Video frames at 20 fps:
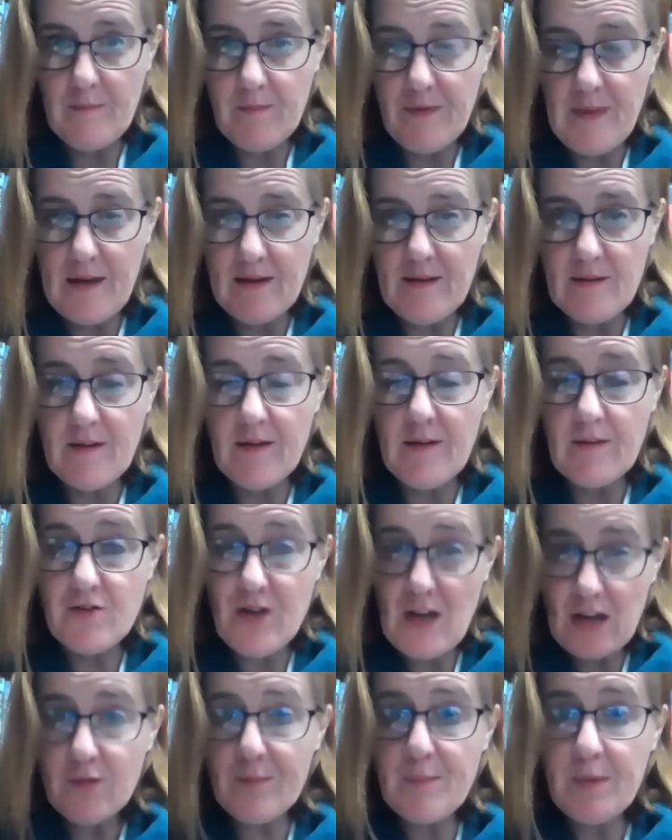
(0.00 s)
that
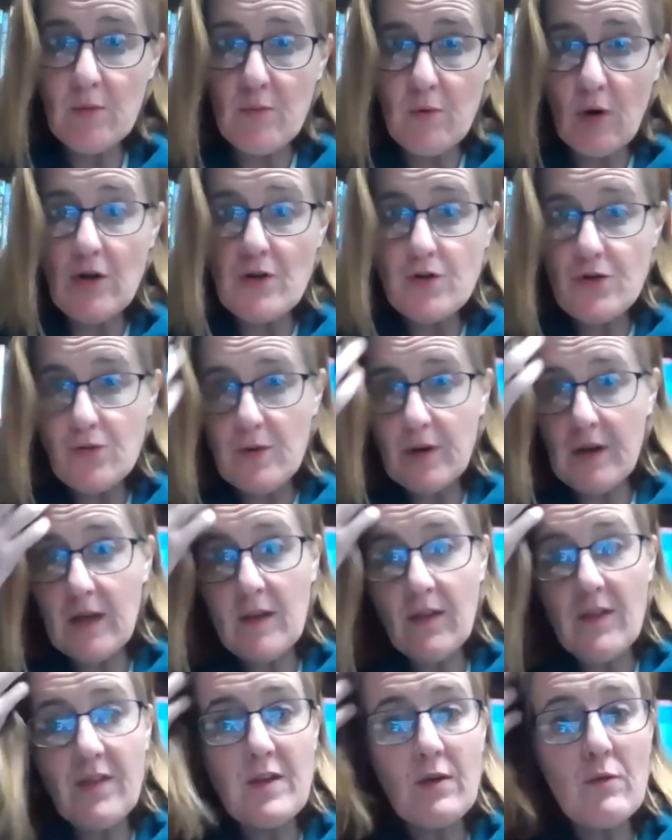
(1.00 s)
Shakespeare wrote
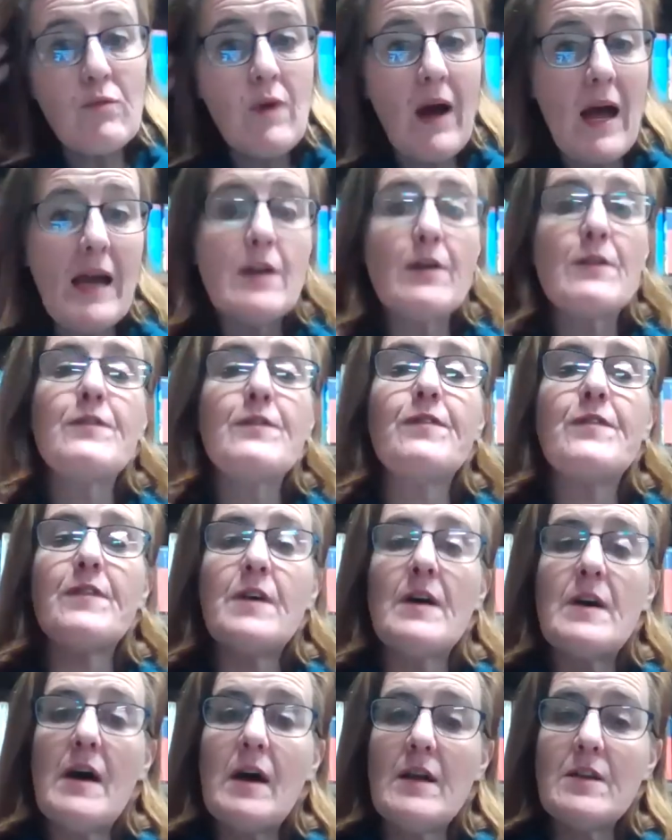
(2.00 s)
during the reign of
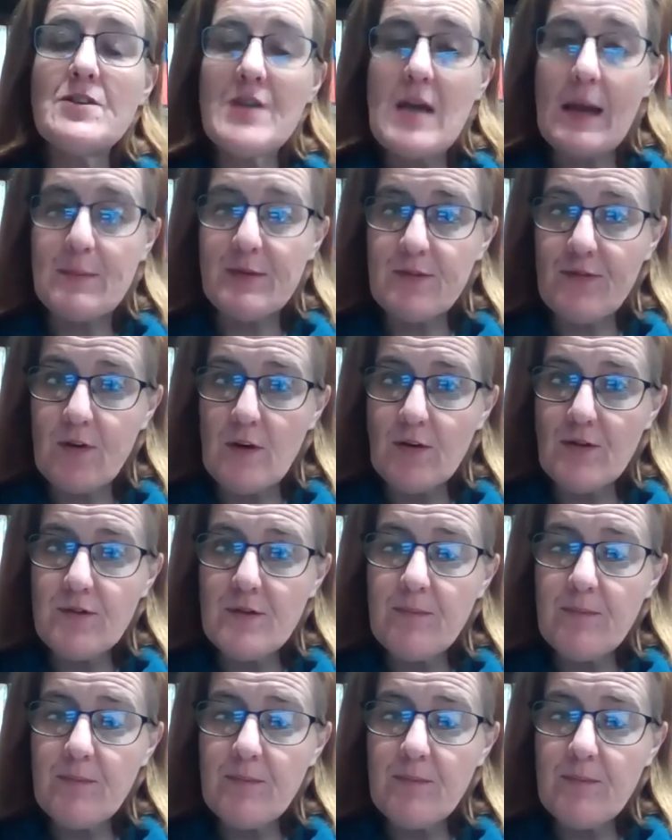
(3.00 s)
James I.